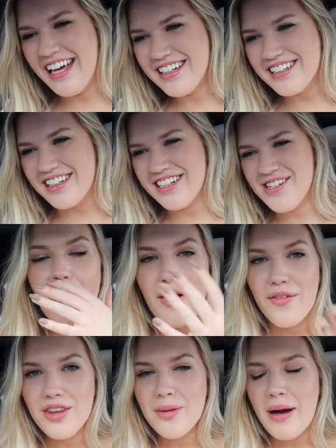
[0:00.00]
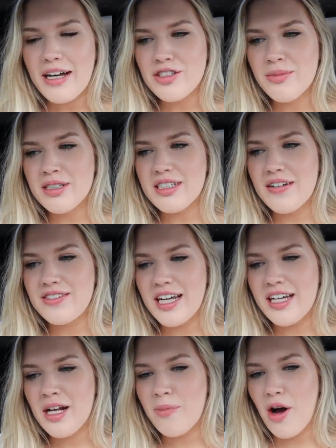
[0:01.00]
English. Over the past few months, I've
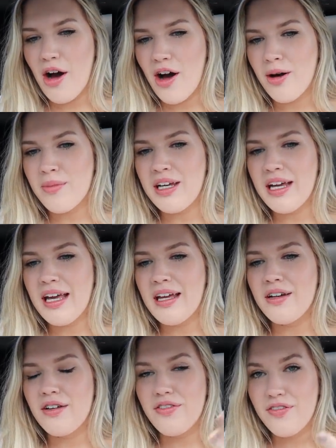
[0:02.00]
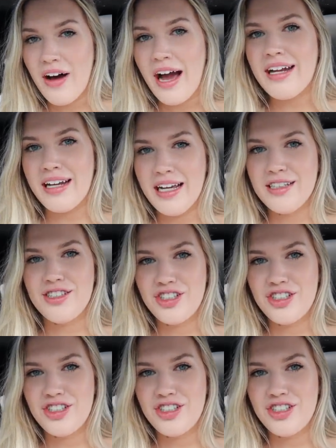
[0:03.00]
taken up a hobby in finance